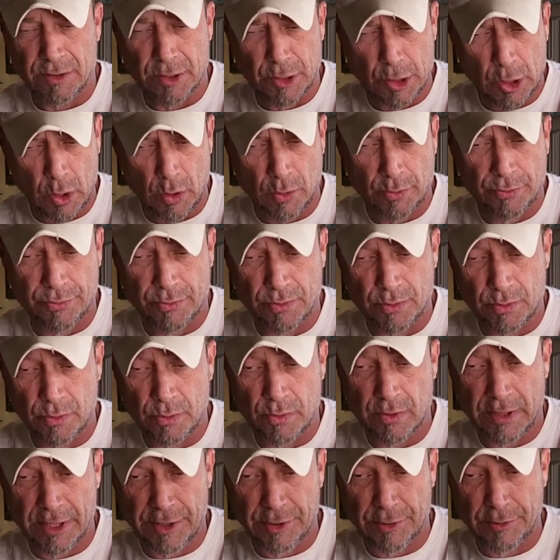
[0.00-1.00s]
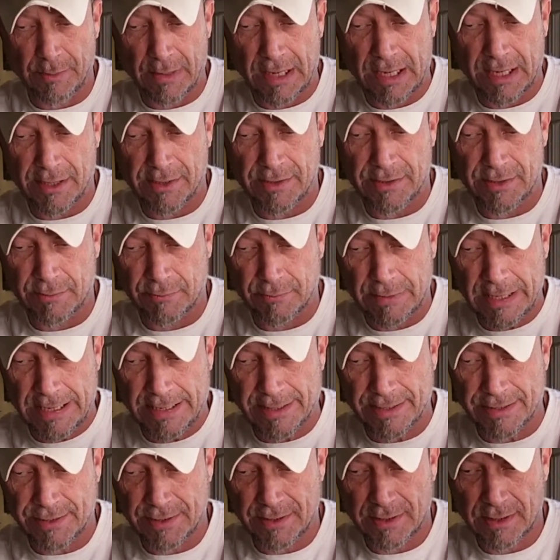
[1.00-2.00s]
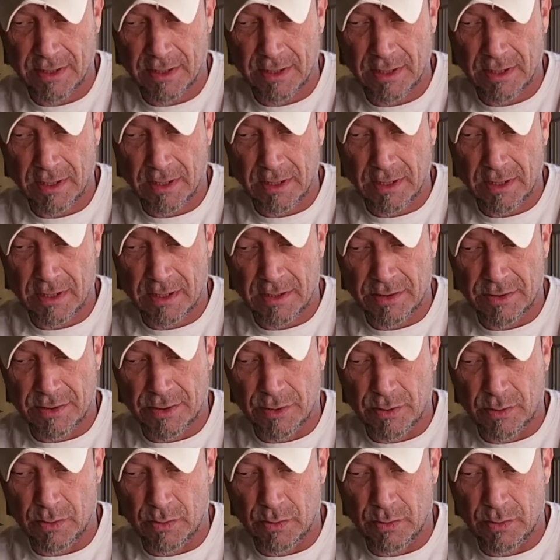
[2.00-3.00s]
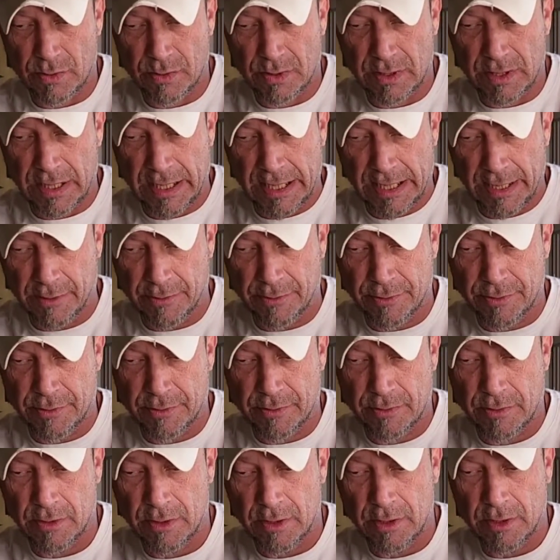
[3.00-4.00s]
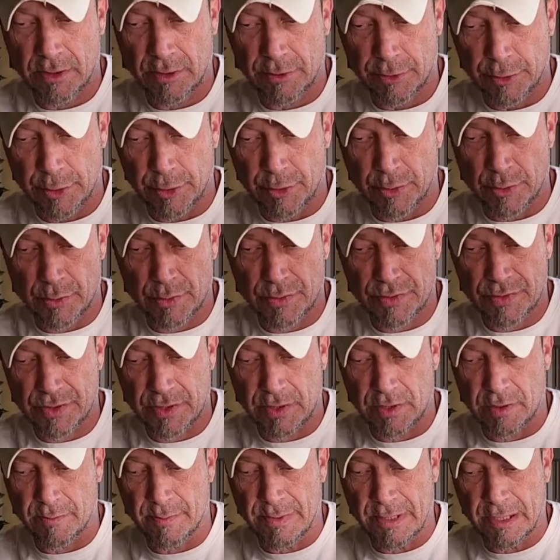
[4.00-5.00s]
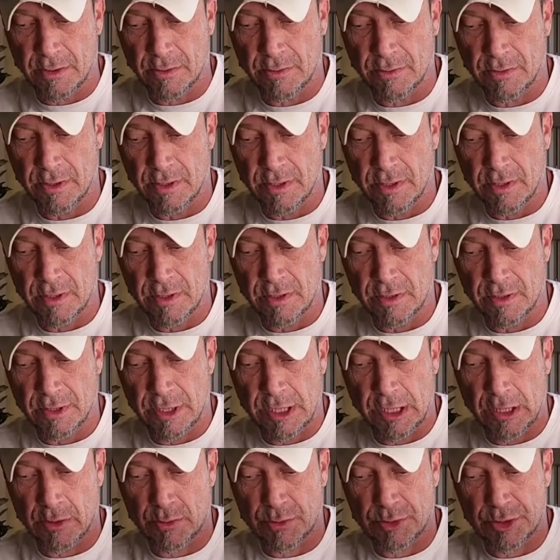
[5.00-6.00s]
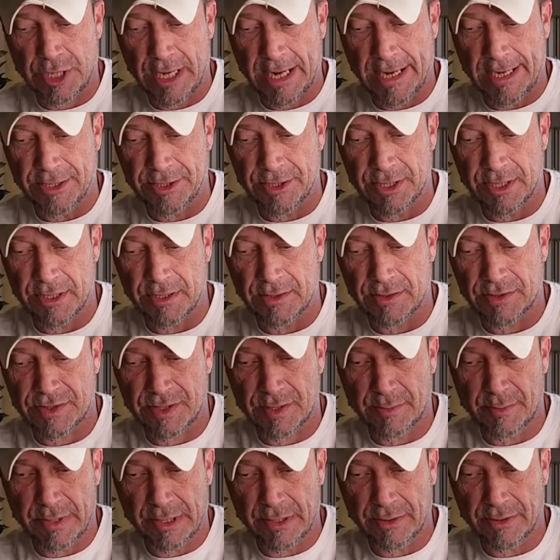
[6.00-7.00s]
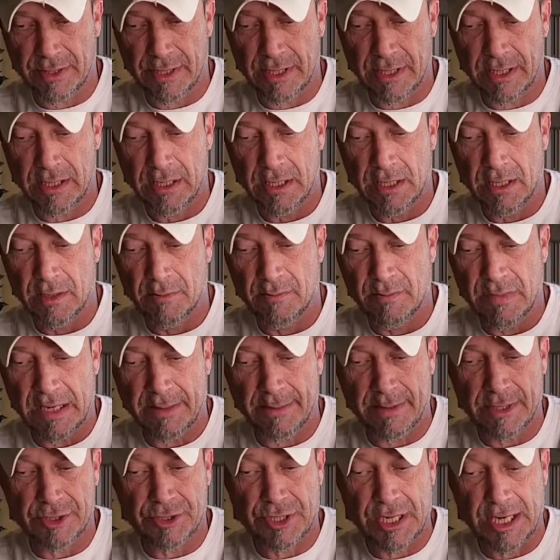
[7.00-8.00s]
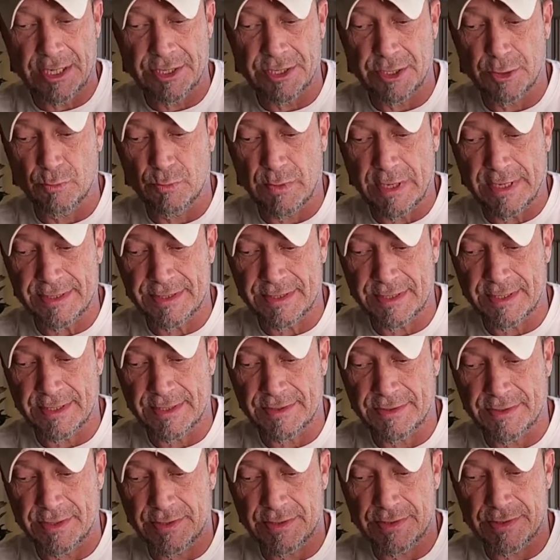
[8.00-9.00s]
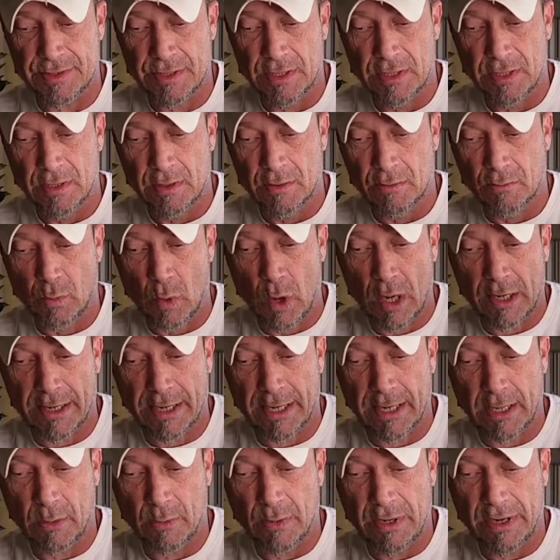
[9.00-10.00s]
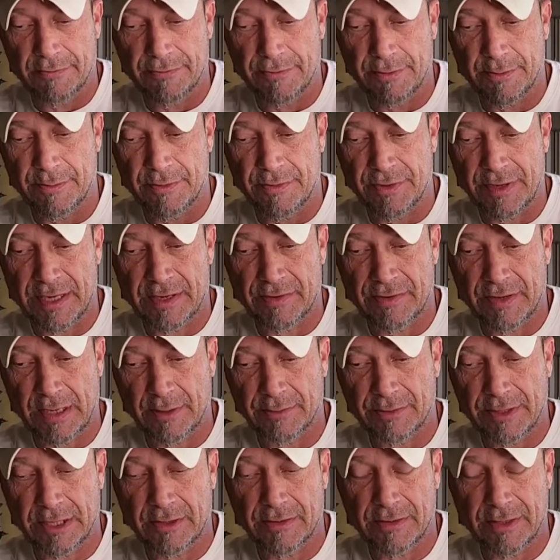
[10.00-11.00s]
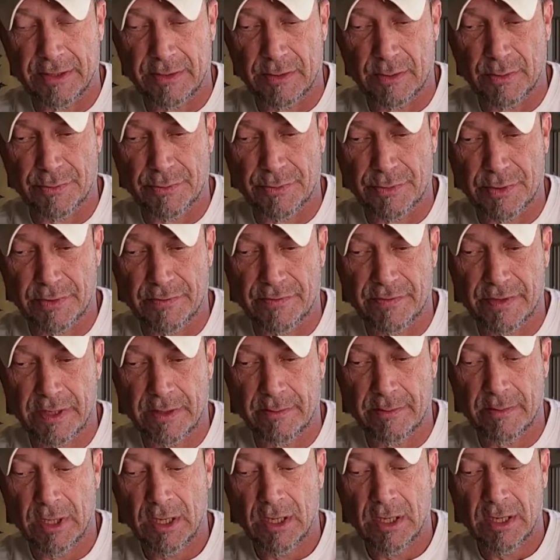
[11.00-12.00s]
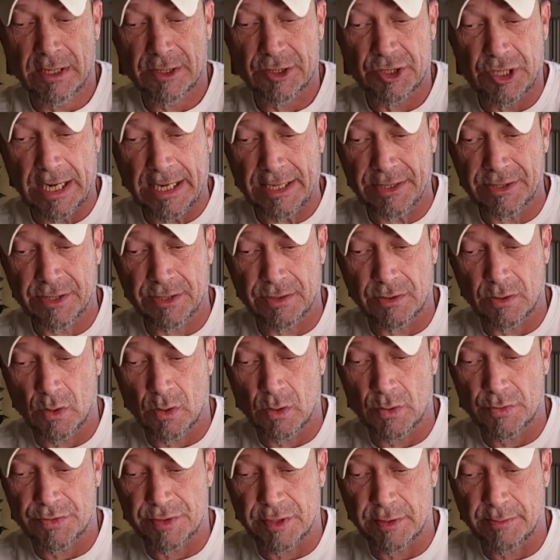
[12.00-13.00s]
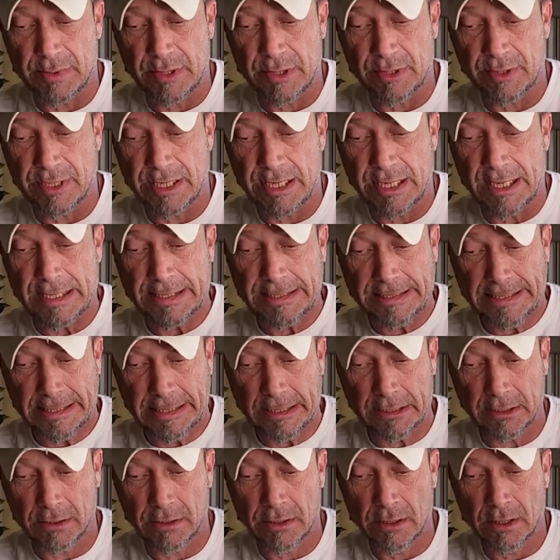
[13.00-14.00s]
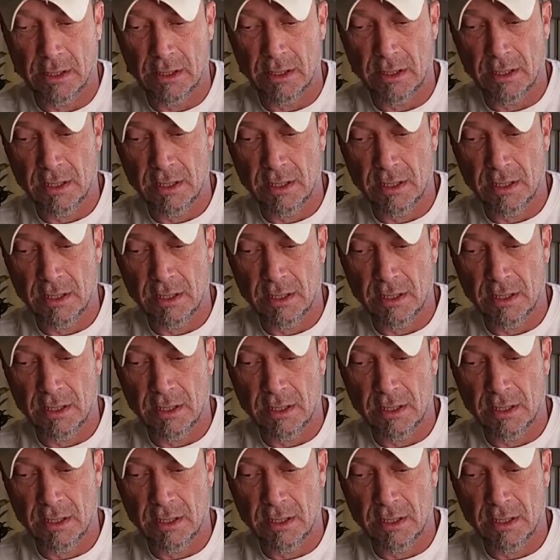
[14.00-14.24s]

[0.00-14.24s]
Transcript: to go through in your mind to rest to hear their news about you know changing stability maybe changing residences walking away from things out there that don't serve them changing the whole stability idea